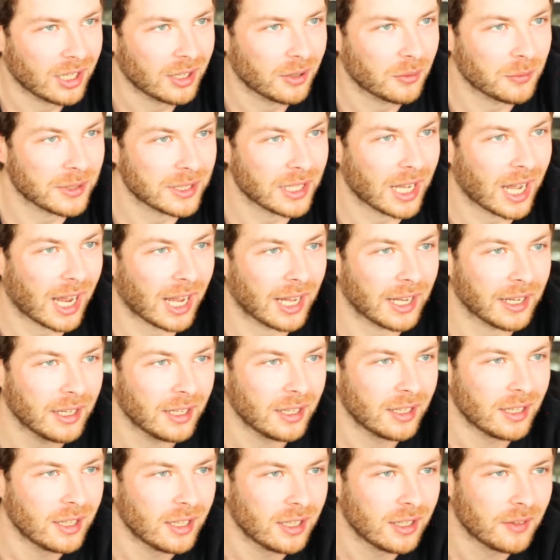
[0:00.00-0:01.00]
we
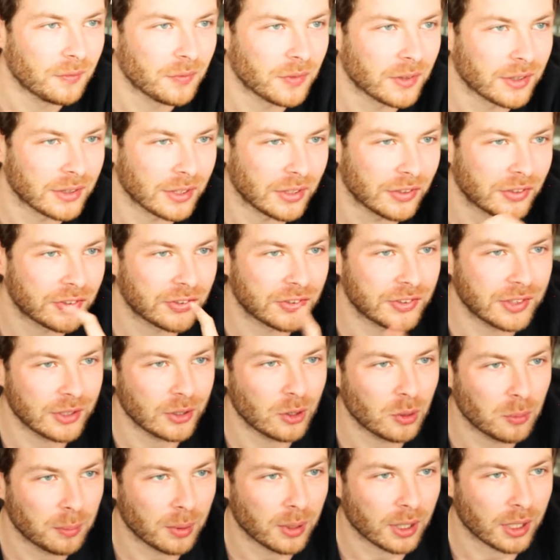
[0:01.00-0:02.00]
got the
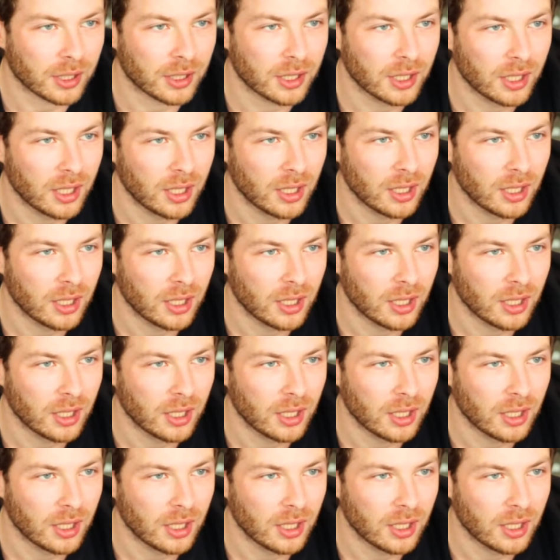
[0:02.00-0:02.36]
Steel Book,